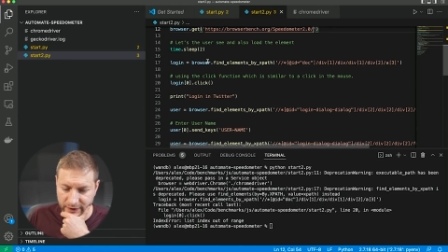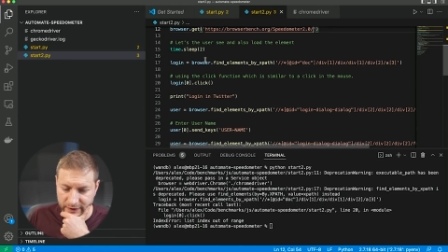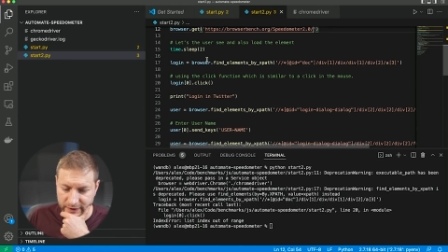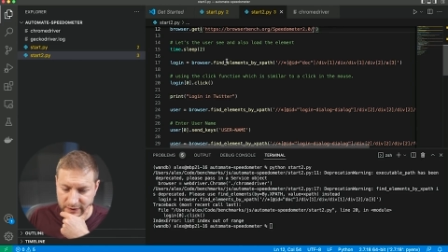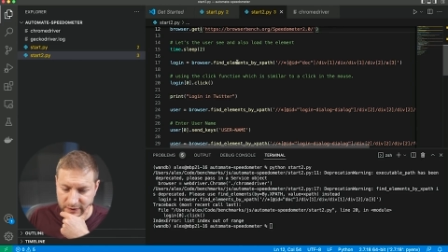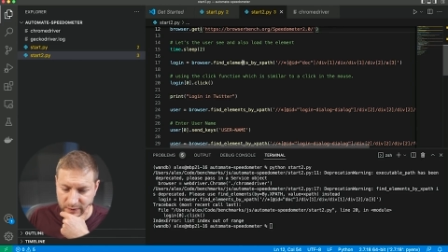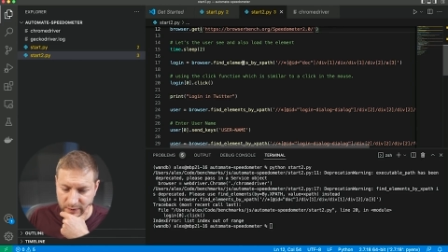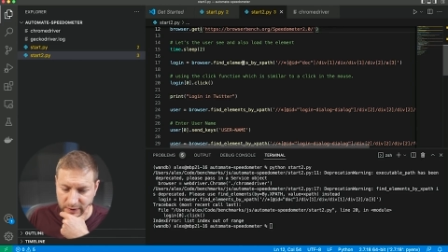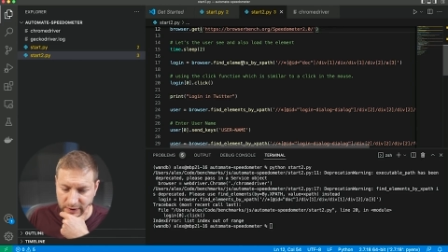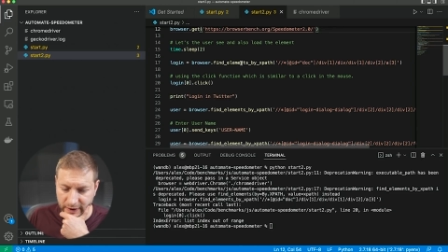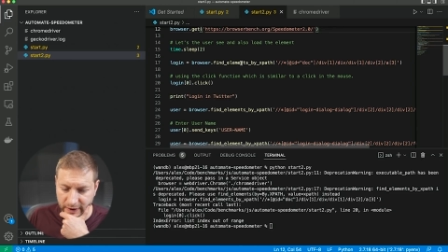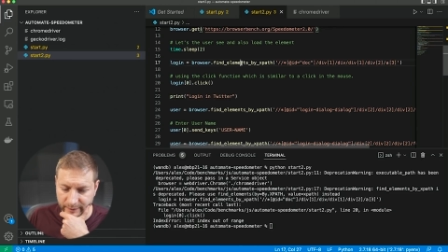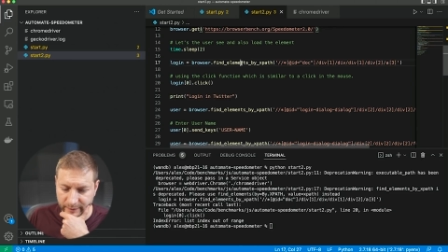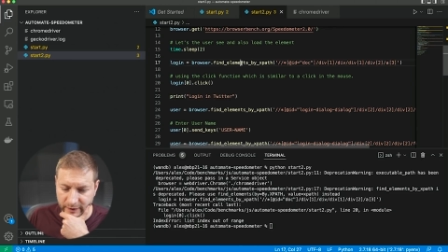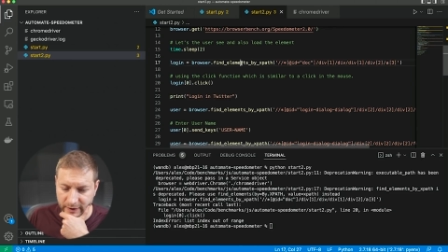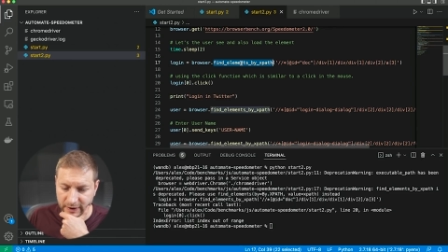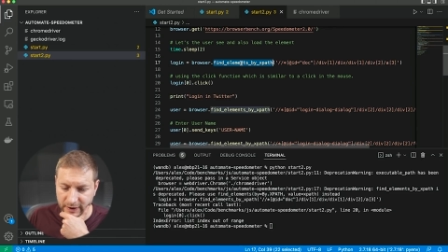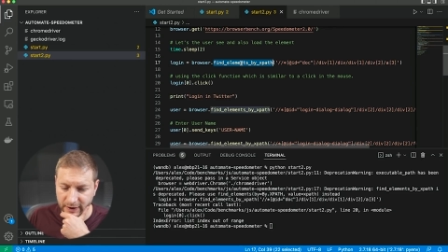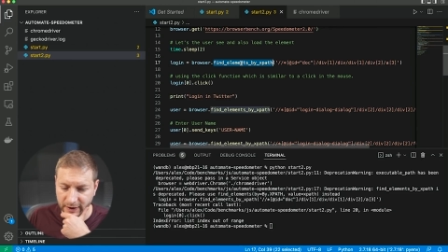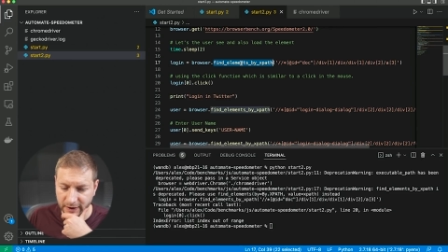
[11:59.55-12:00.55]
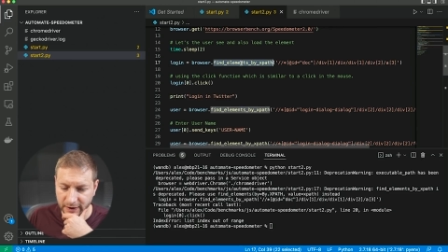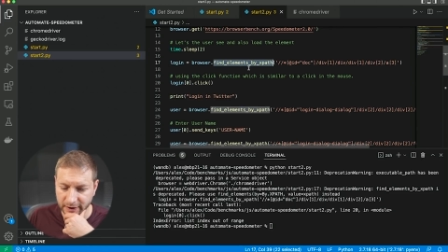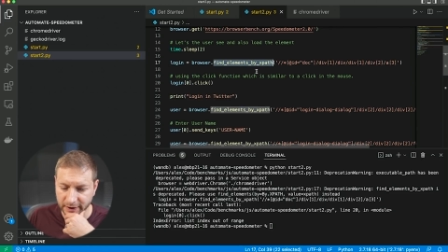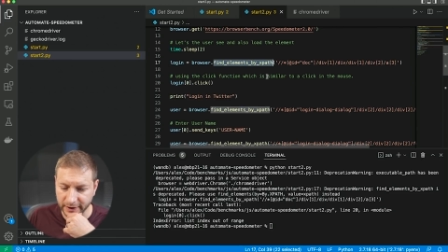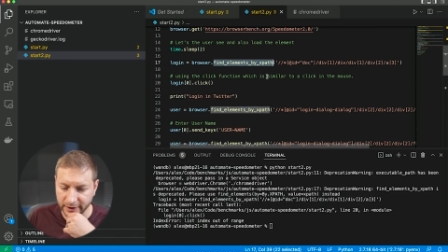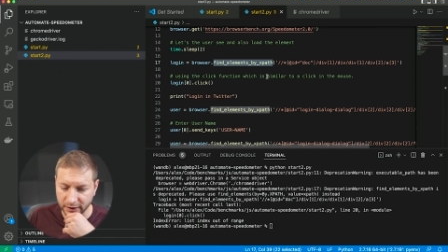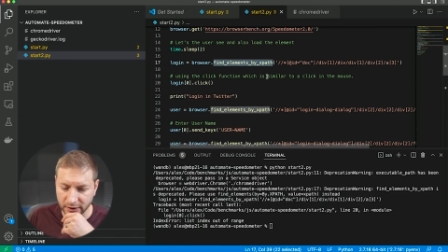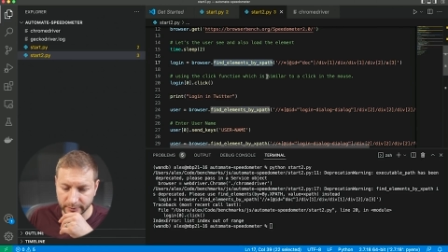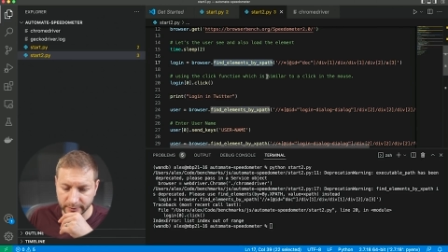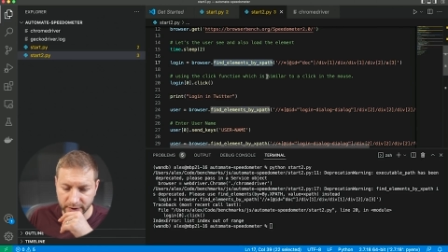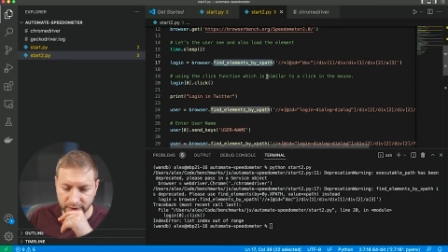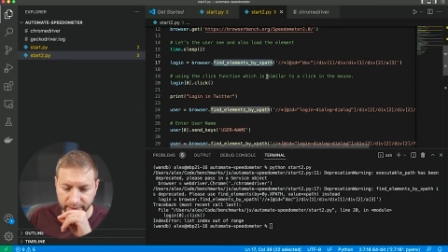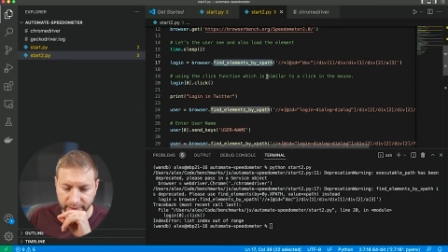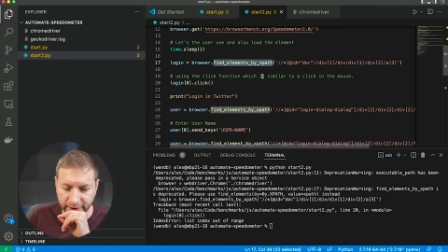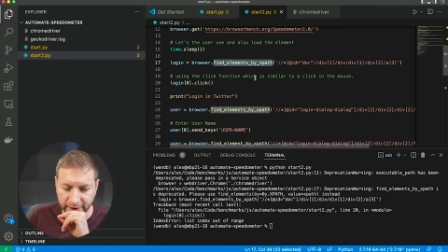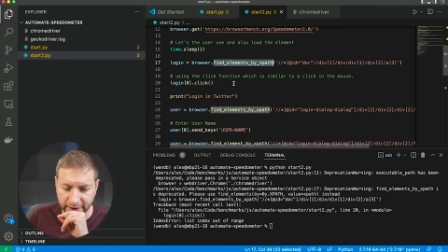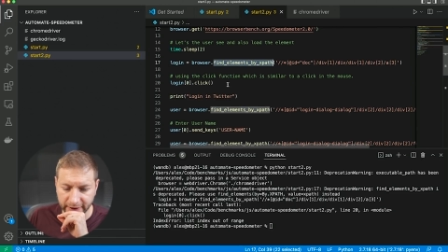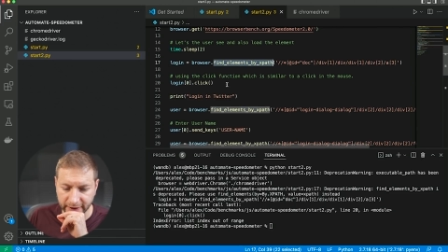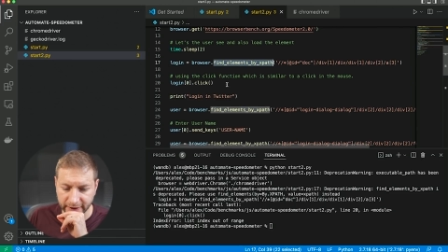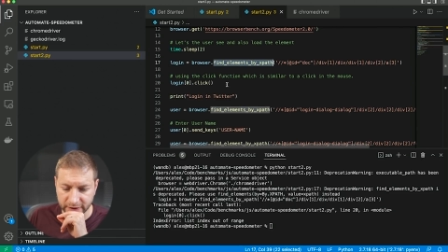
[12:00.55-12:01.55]
this will let me get an element
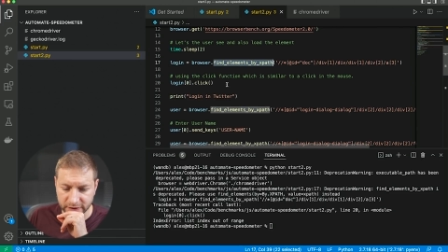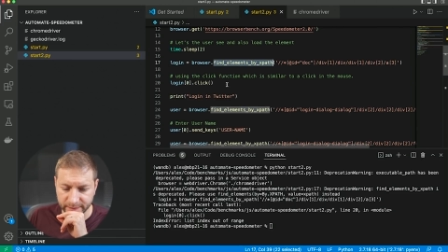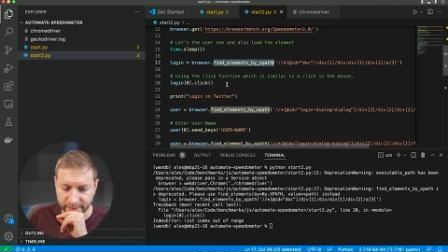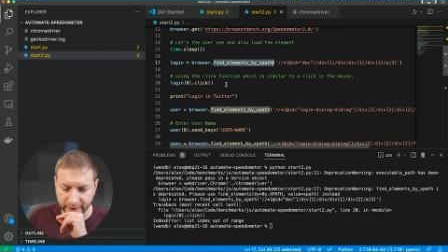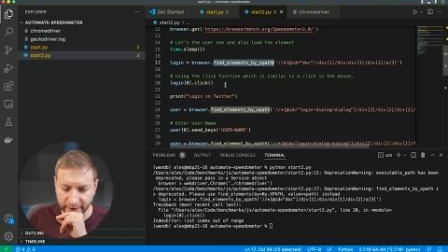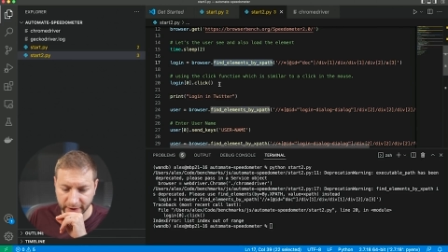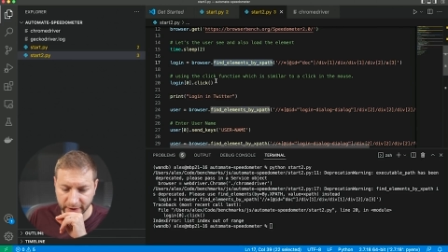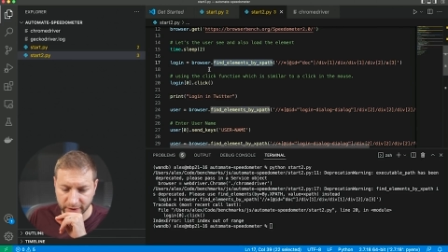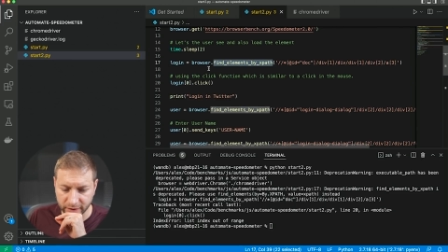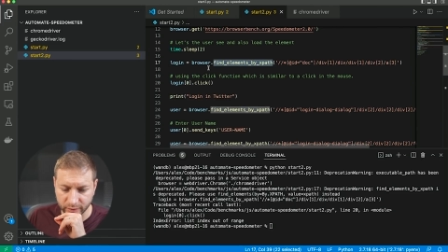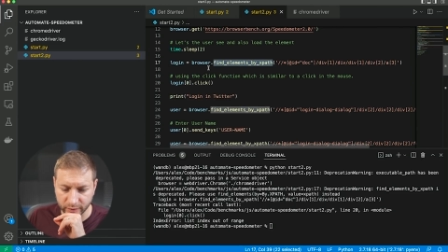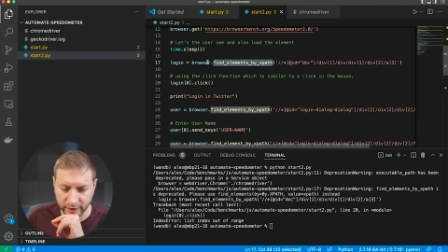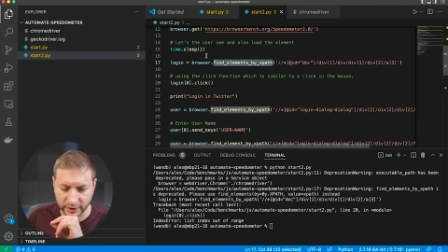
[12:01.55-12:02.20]
by XPath.